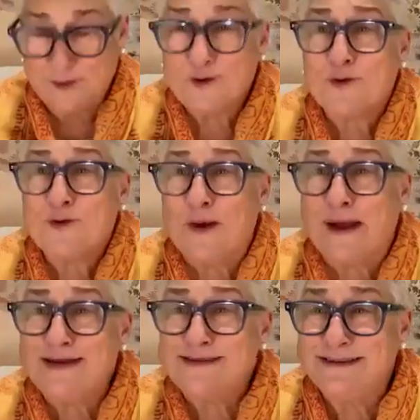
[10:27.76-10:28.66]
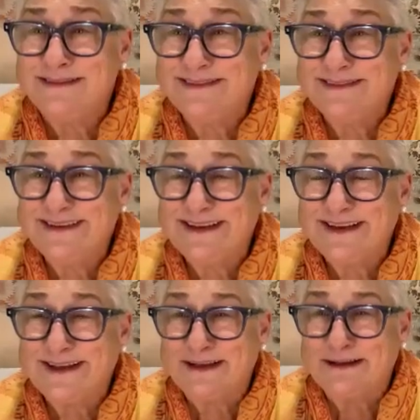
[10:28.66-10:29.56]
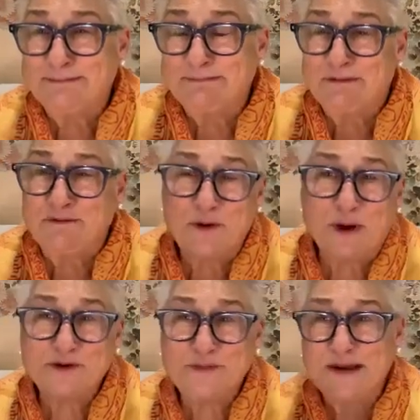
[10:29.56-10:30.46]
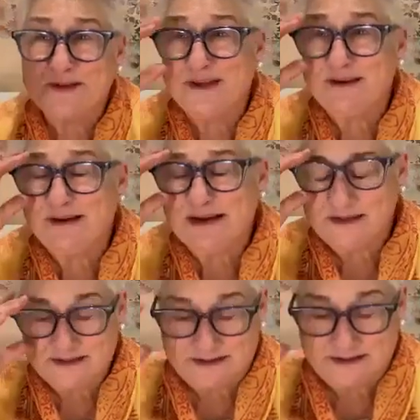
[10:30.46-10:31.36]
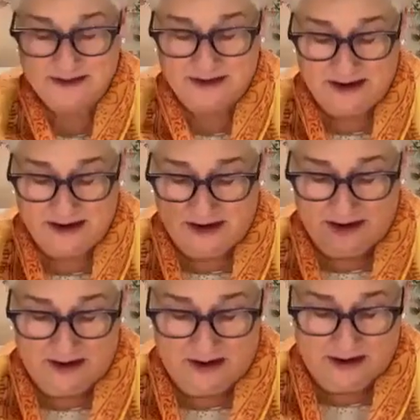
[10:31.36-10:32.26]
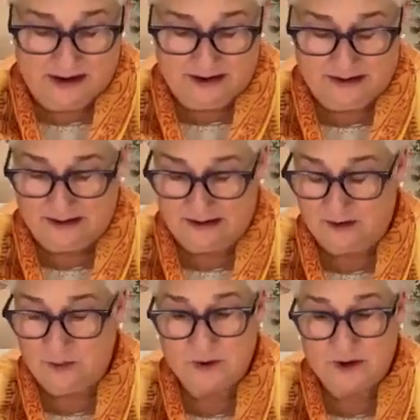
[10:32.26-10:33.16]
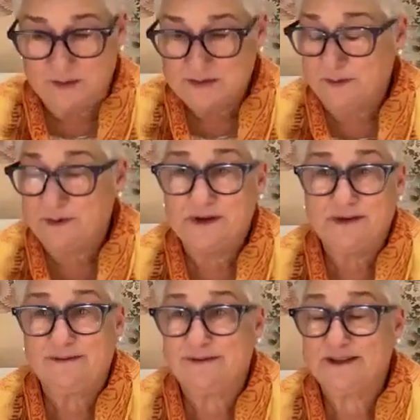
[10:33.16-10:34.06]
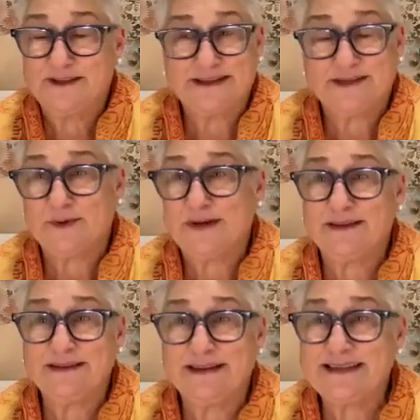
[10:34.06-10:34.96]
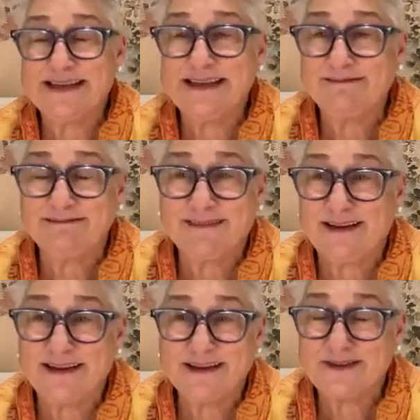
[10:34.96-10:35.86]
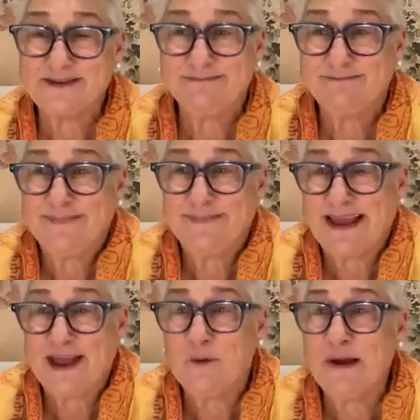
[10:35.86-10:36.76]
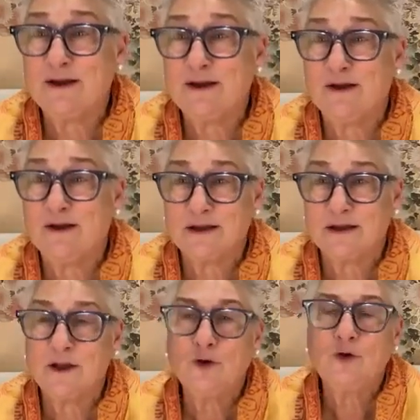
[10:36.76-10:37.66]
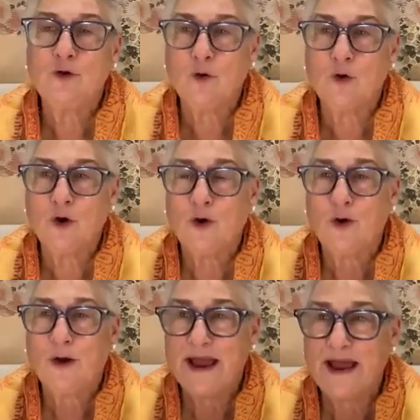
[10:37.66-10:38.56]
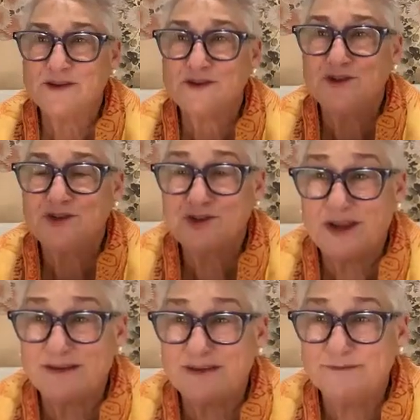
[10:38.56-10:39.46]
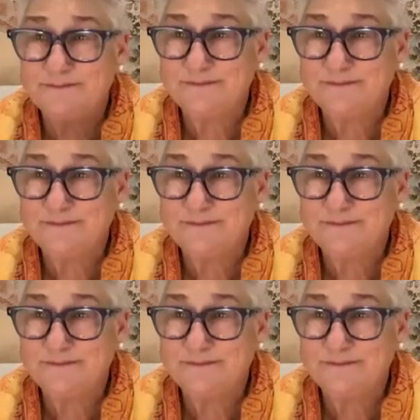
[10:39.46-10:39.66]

The Guru waits. A few hours past sunrise, and noon comes up, and she says, well, that's it. I can't wait any longer. The door has shut.